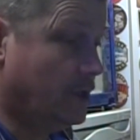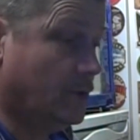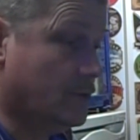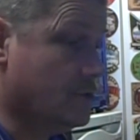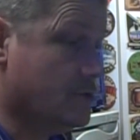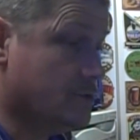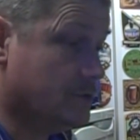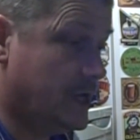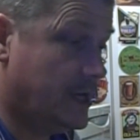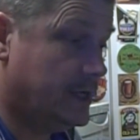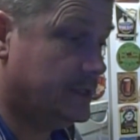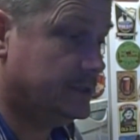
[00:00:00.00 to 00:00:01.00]
or
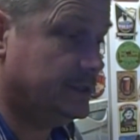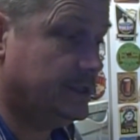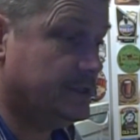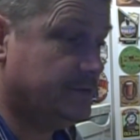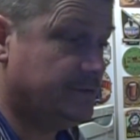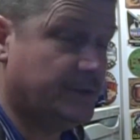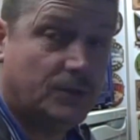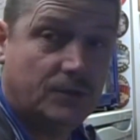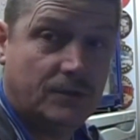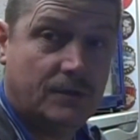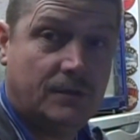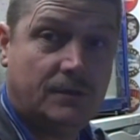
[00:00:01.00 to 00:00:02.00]
use it
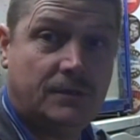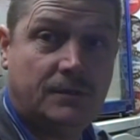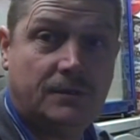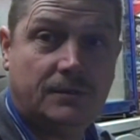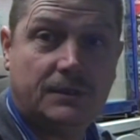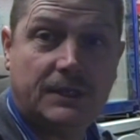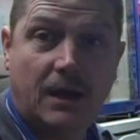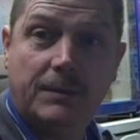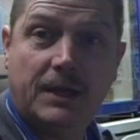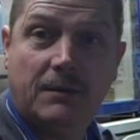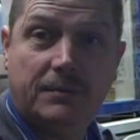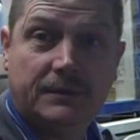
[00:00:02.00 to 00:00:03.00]
for
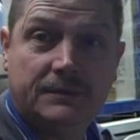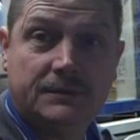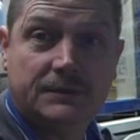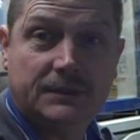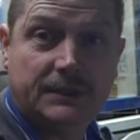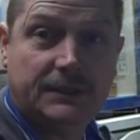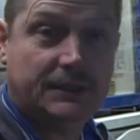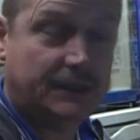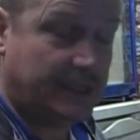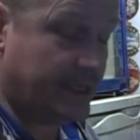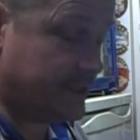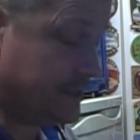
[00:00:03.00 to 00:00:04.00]
carbing up
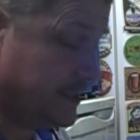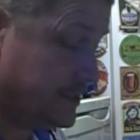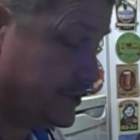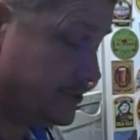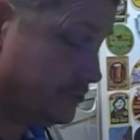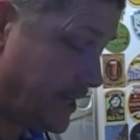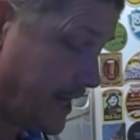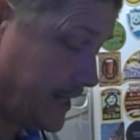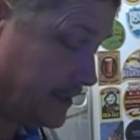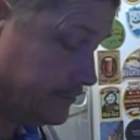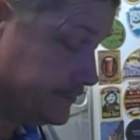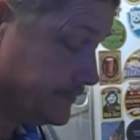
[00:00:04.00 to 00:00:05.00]
an additional
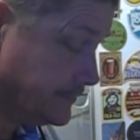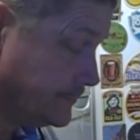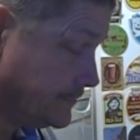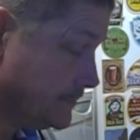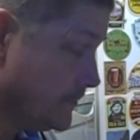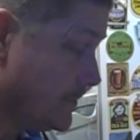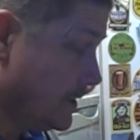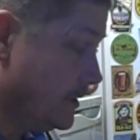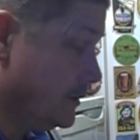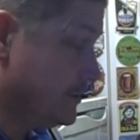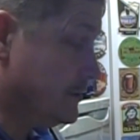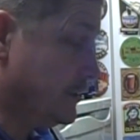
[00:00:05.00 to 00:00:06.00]
keg.
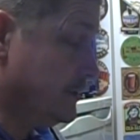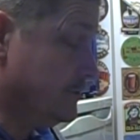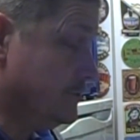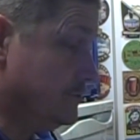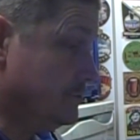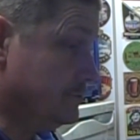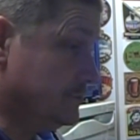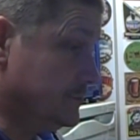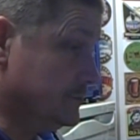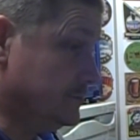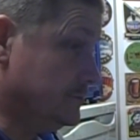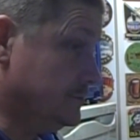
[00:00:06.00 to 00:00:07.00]
So
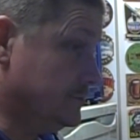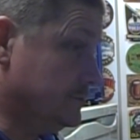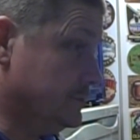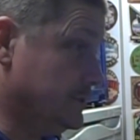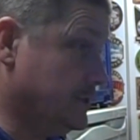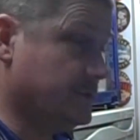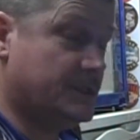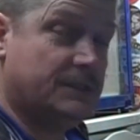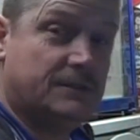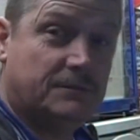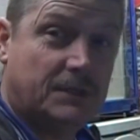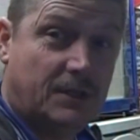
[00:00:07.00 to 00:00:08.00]
there's obviously
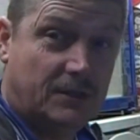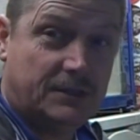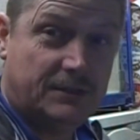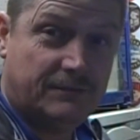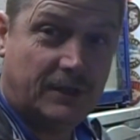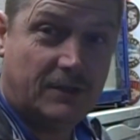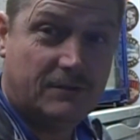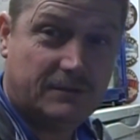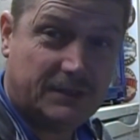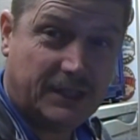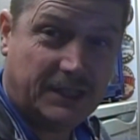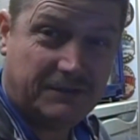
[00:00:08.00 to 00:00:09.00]
some cost
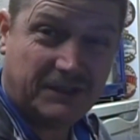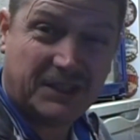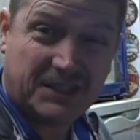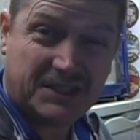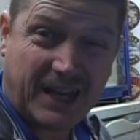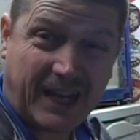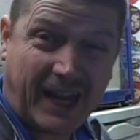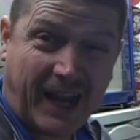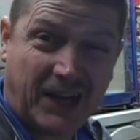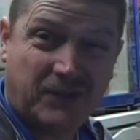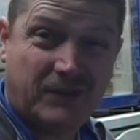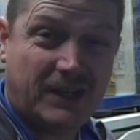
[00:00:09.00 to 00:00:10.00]
involved, even at the second
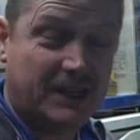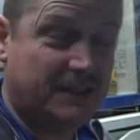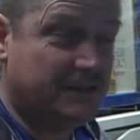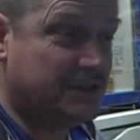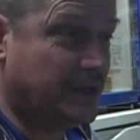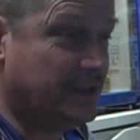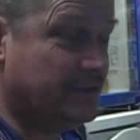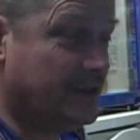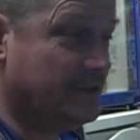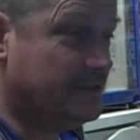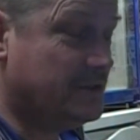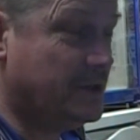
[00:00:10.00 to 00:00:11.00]
hand value of
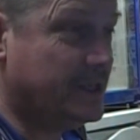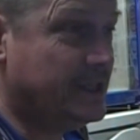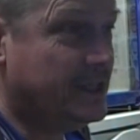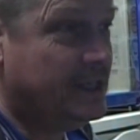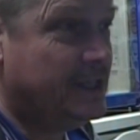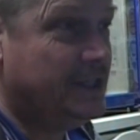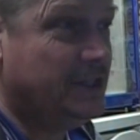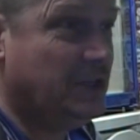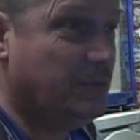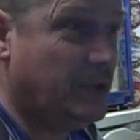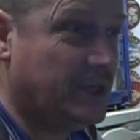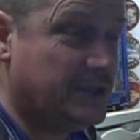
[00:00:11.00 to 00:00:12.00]
25 quid. You
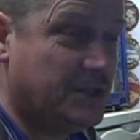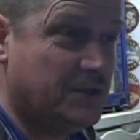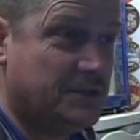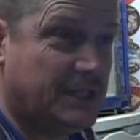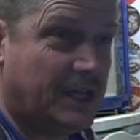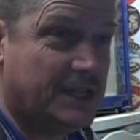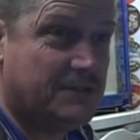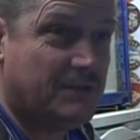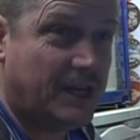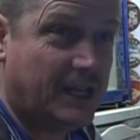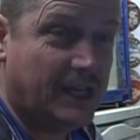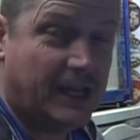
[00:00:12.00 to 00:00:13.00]
can buy two stage
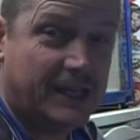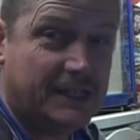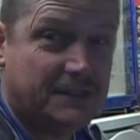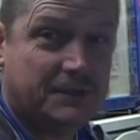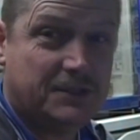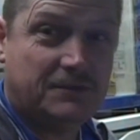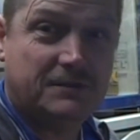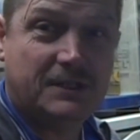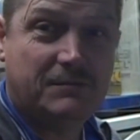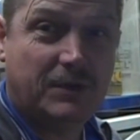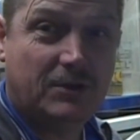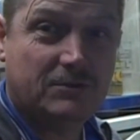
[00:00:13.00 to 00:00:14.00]
regulators which
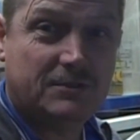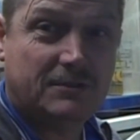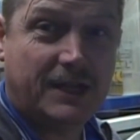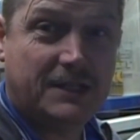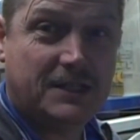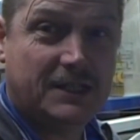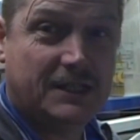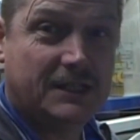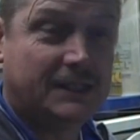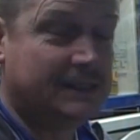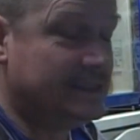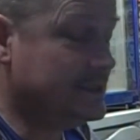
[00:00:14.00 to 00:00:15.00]
obviously bolt straight to your
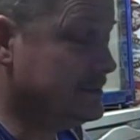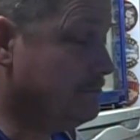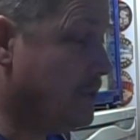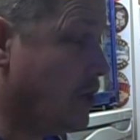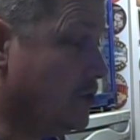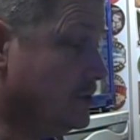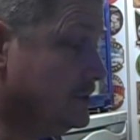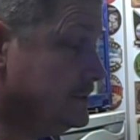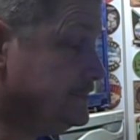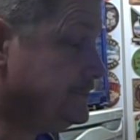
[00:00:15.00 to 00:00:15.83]
bottle